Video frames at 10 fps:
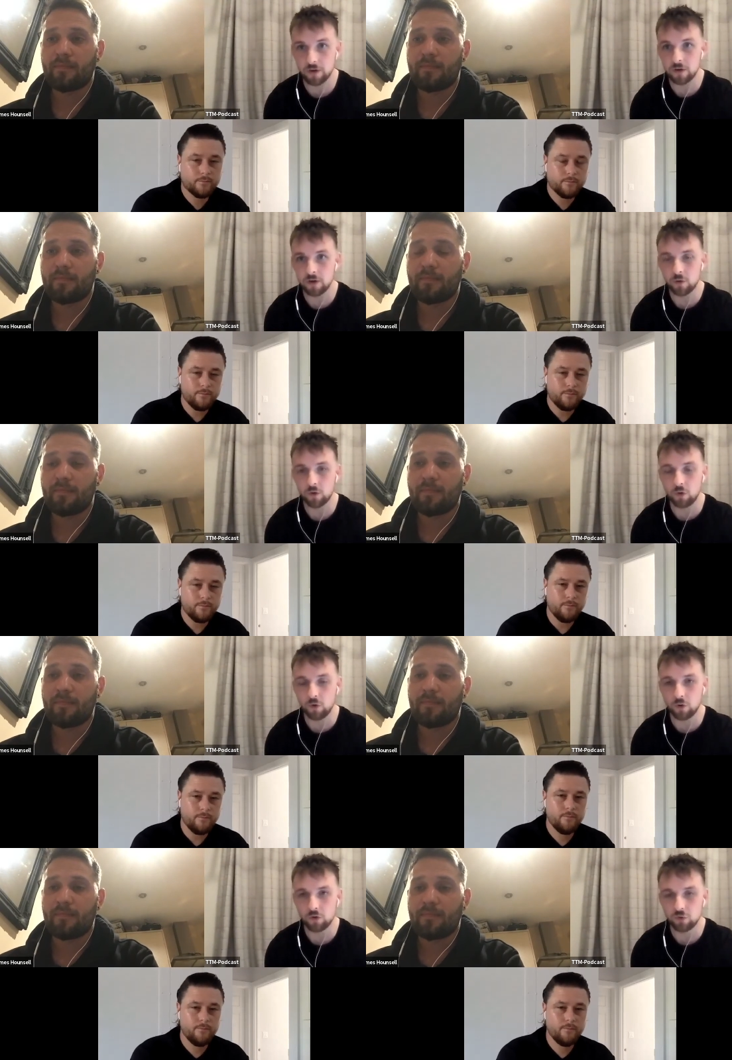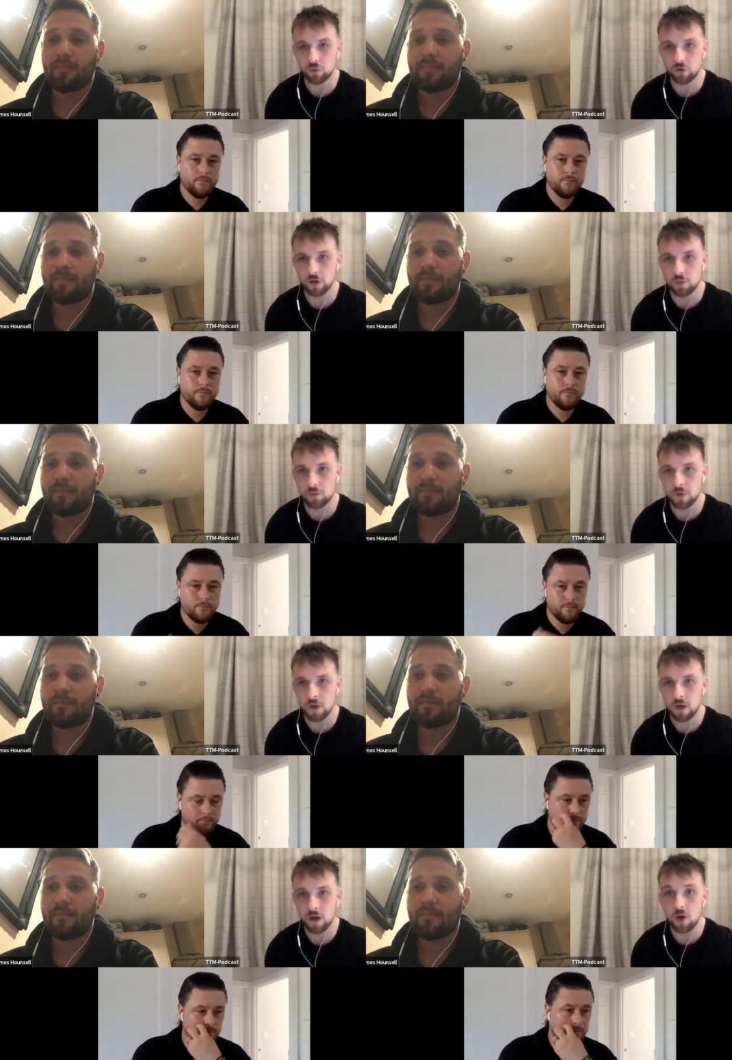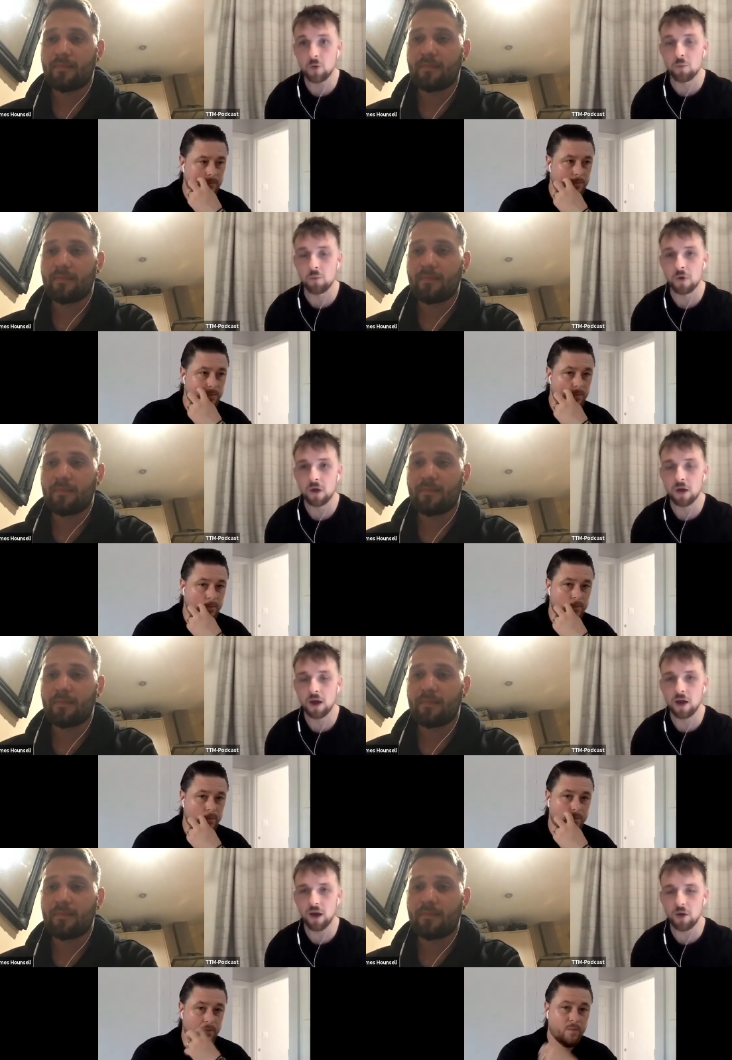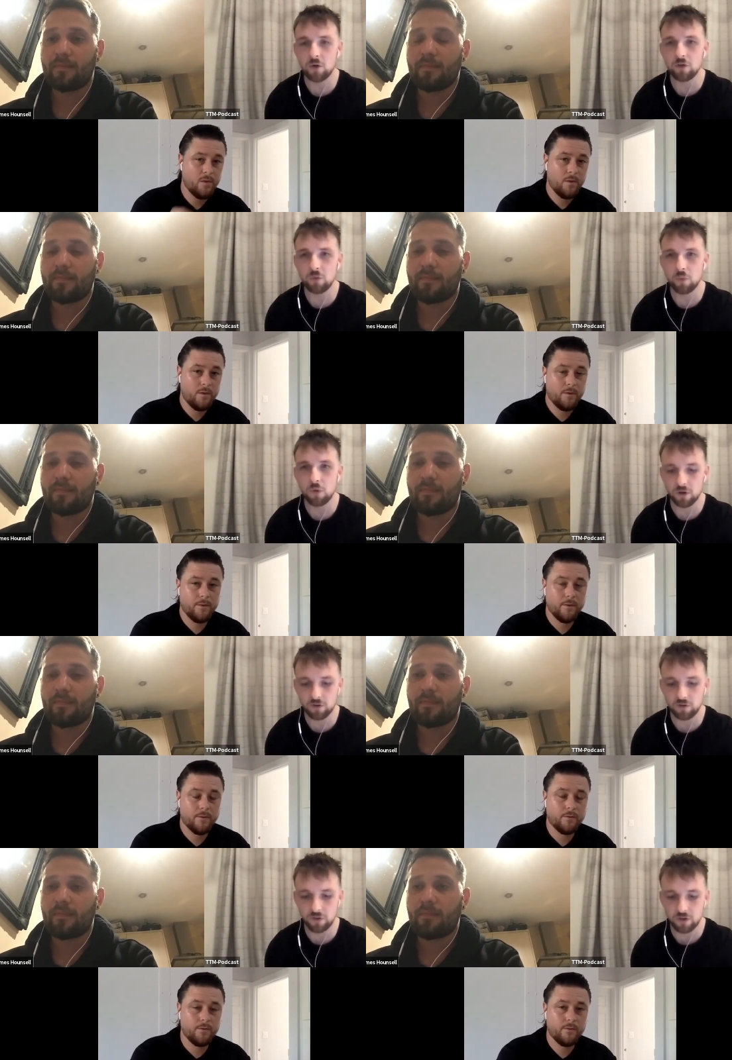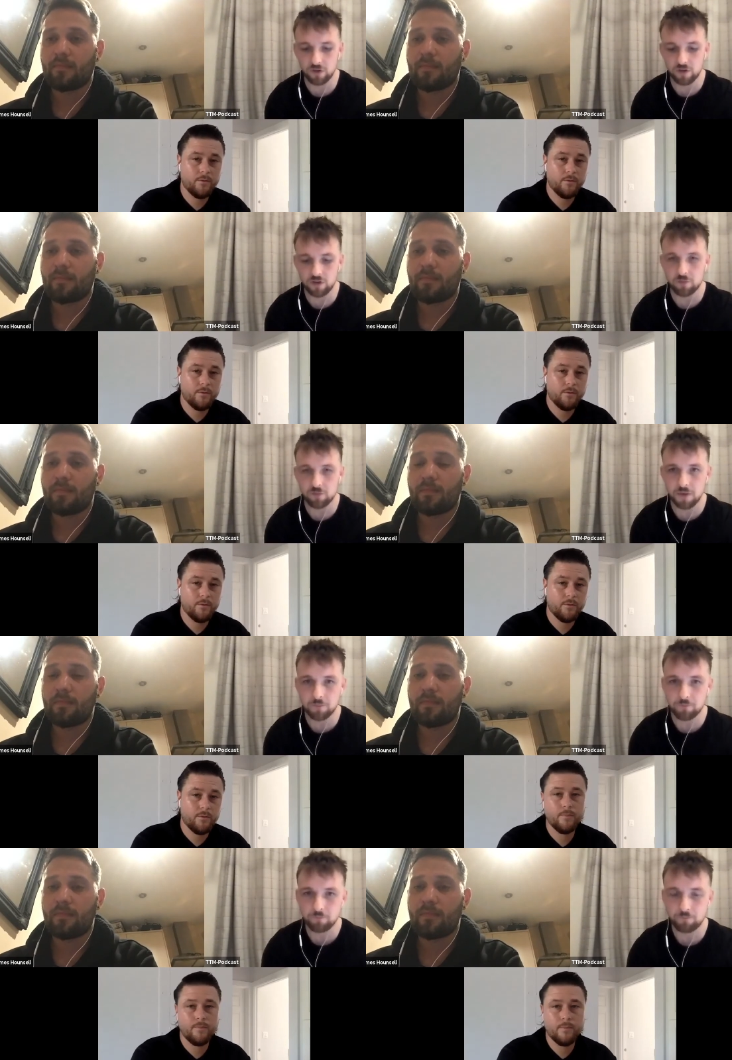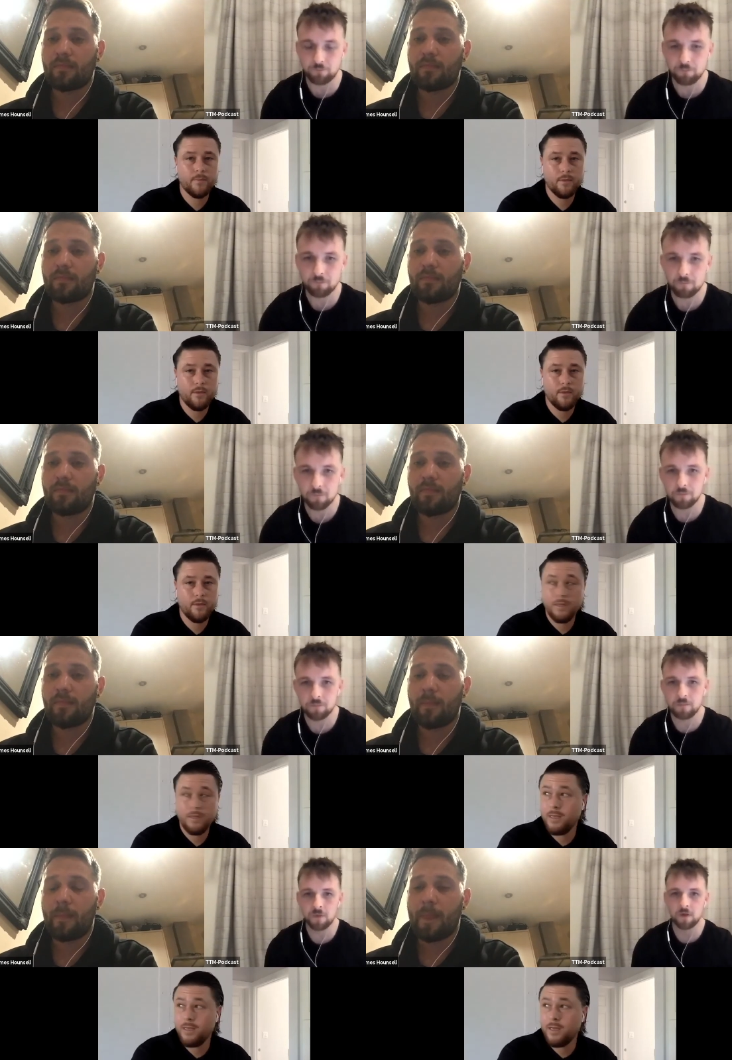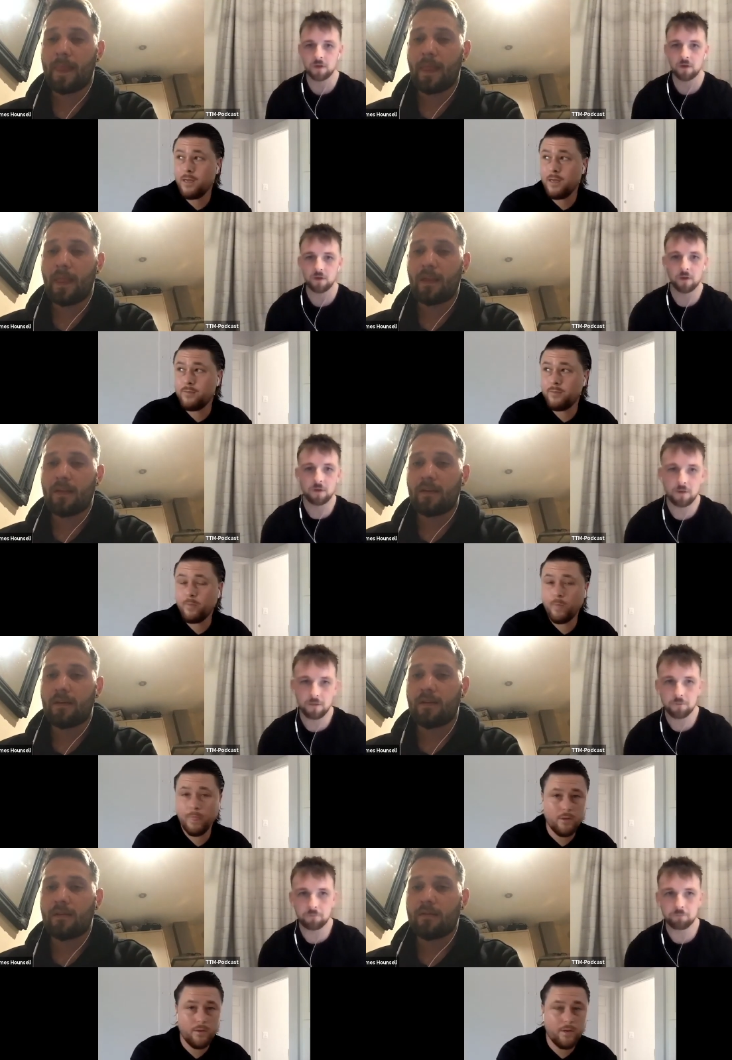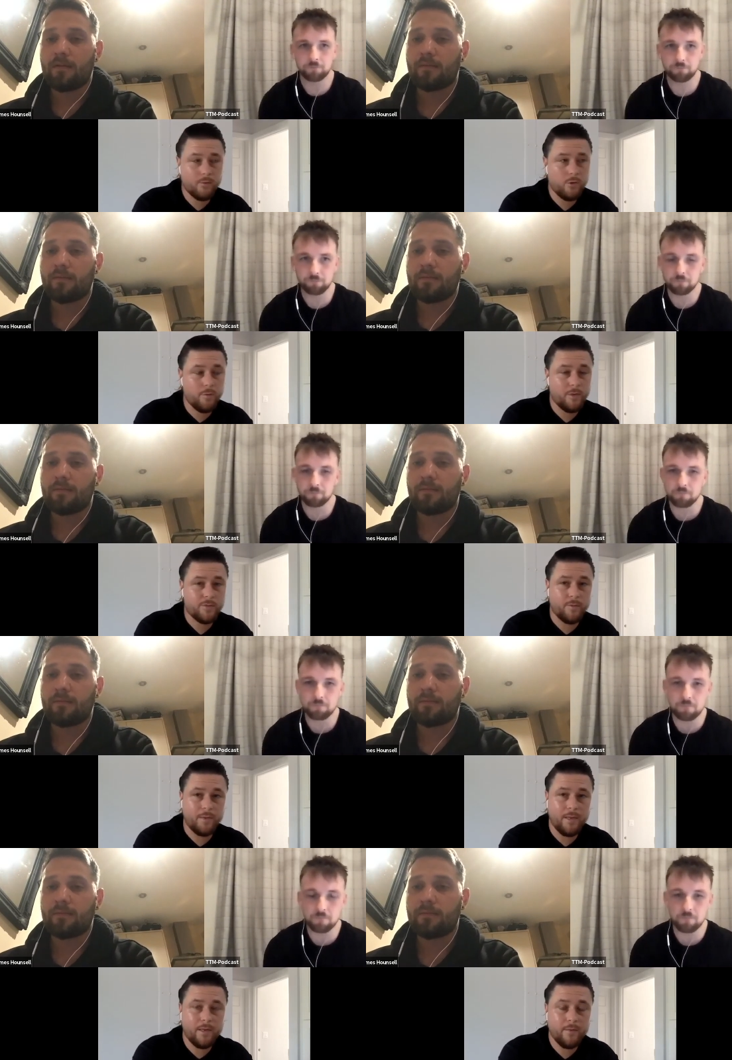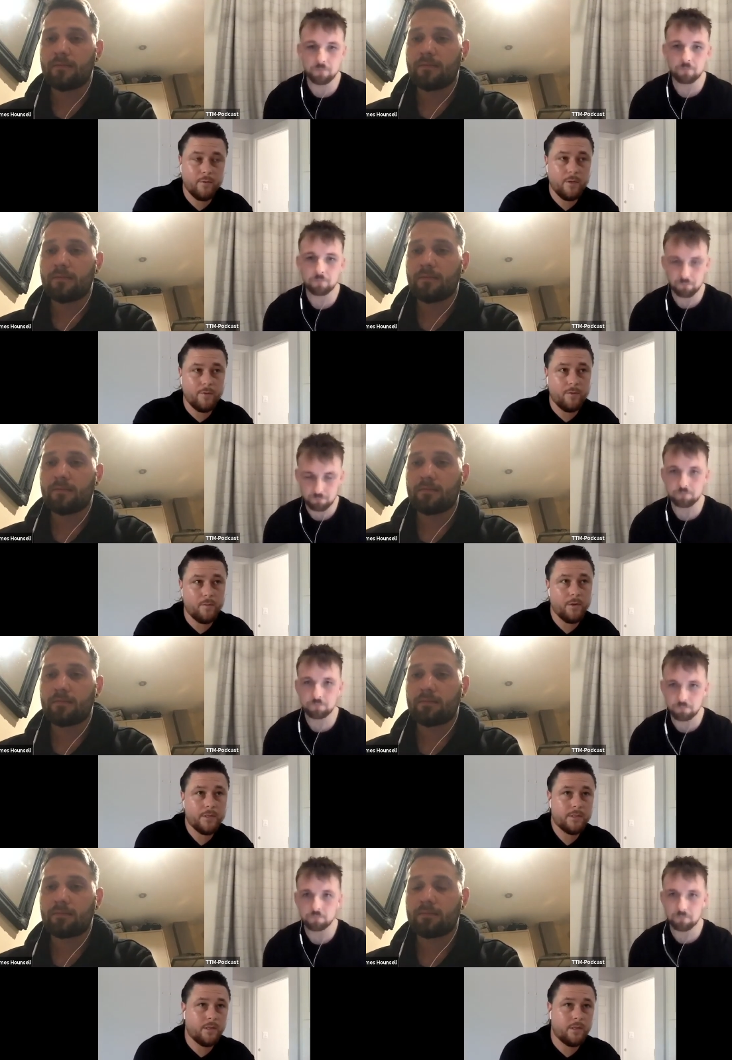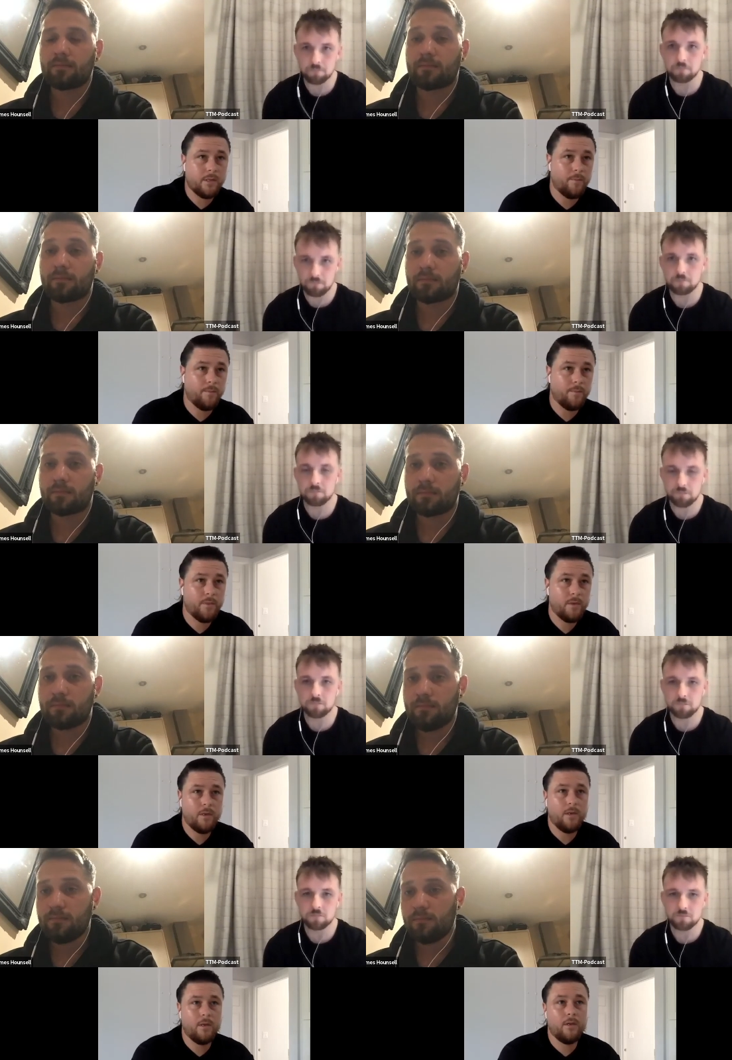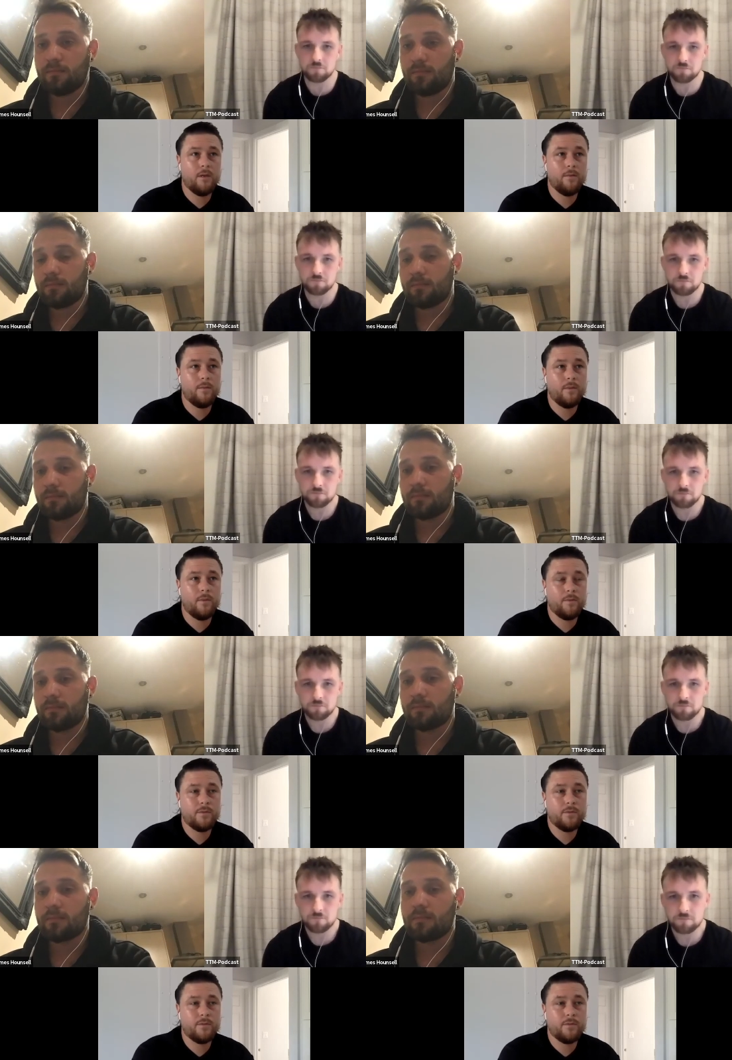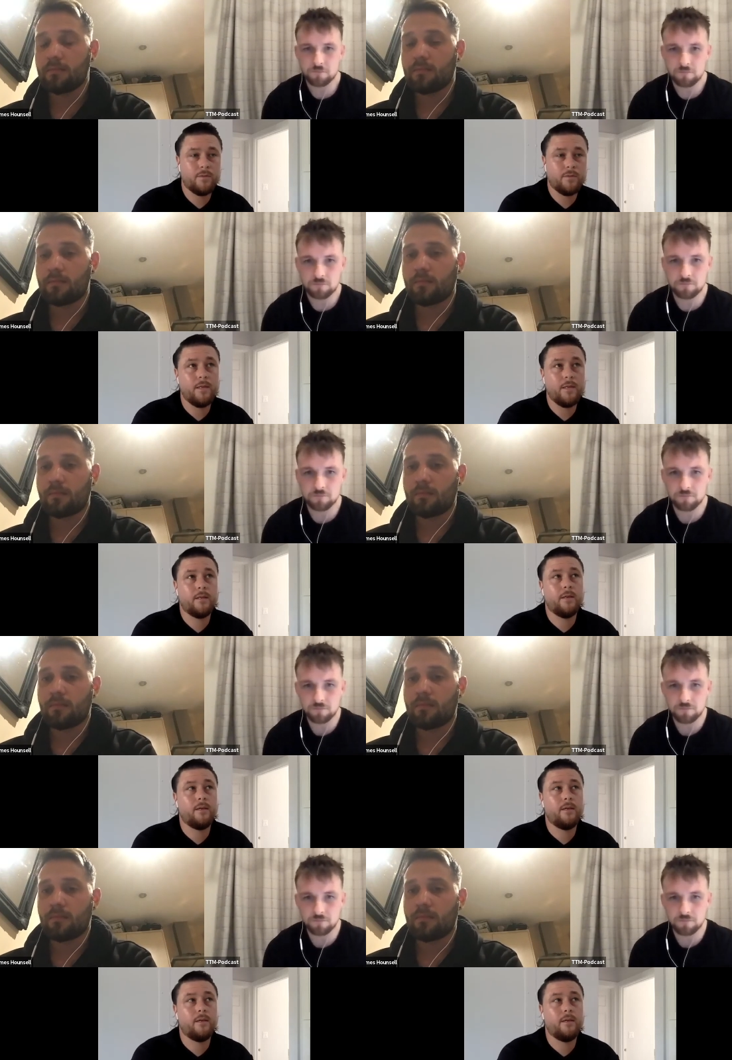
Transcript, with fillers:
Speaker 1: or, or do you want to come home? How how does it work for yourself, Ben?
Speaker 2: Yeah, um, I don't have too much of a plan, if, if I'm honest. Um, um, I'm certainly